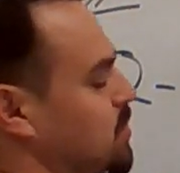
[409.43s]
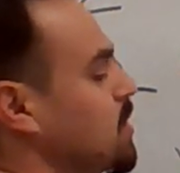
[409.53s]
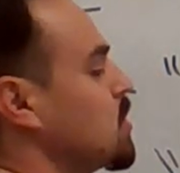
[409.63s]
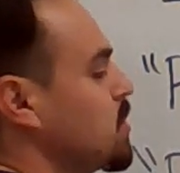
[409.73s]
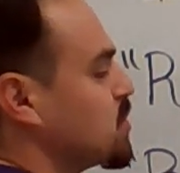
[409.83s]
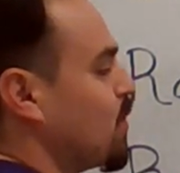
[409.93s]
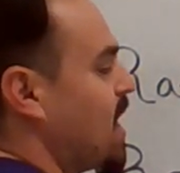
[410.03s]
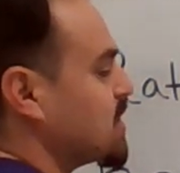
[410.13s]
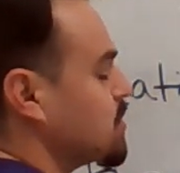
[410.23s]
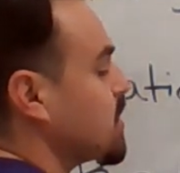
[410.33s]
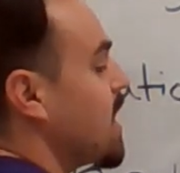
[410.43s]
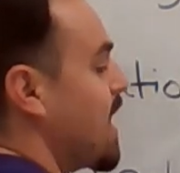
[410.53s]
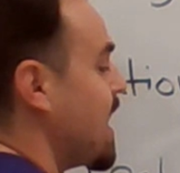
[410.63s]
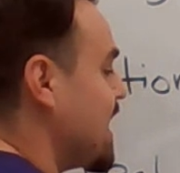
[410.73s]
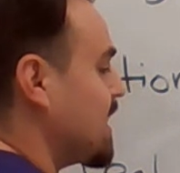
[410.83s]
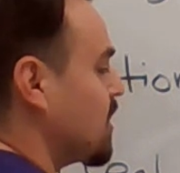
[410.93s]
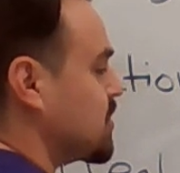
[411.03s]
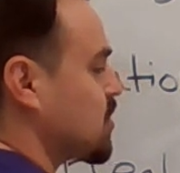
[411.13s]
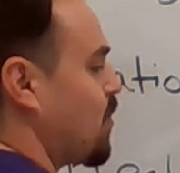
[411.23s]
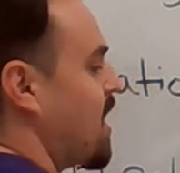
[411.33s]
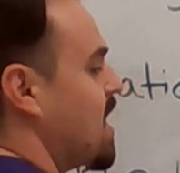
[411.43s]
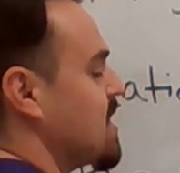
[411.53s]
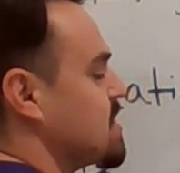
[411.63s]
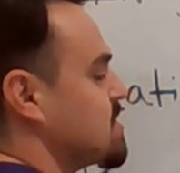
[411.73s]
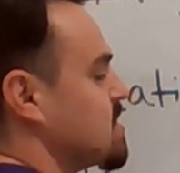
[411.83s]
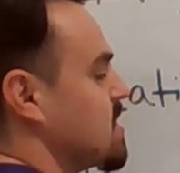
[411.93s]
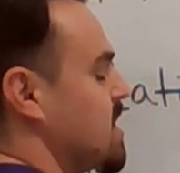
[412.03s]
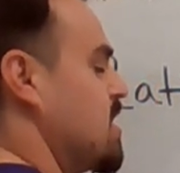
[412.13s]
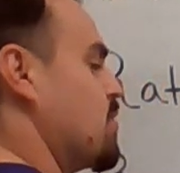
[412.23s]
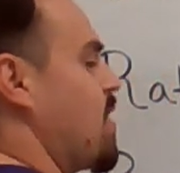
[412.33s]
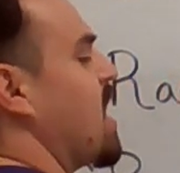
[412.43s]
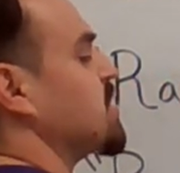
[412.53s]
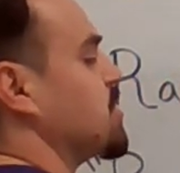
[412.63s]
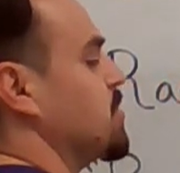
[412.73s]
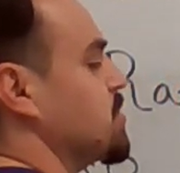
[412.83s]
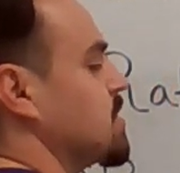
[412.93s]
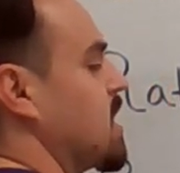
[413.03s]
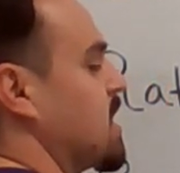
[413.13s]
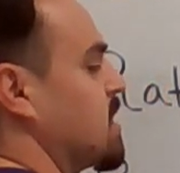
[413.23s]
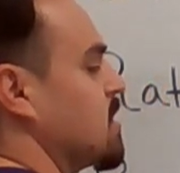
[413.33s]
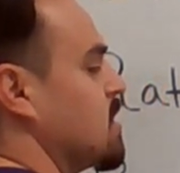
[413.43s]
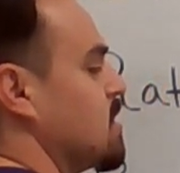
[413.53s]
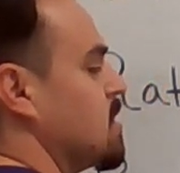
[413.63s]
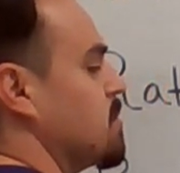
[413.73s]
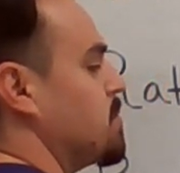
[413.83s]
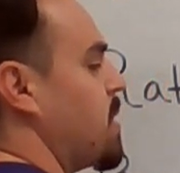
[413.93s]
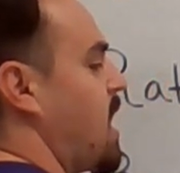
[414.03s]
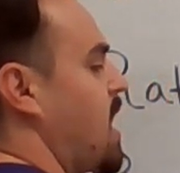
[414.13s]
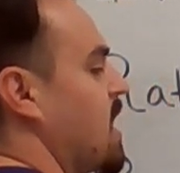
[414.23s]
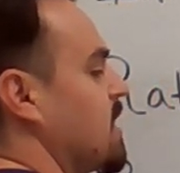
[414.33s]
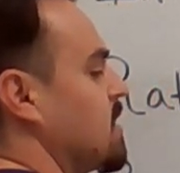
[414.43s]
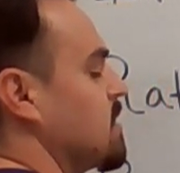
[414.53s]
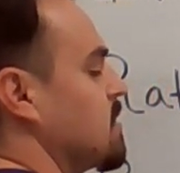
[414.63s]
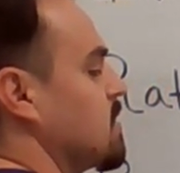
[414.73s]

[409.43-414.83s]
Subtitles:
So it includes the rationals, and it also has irrationals like pi,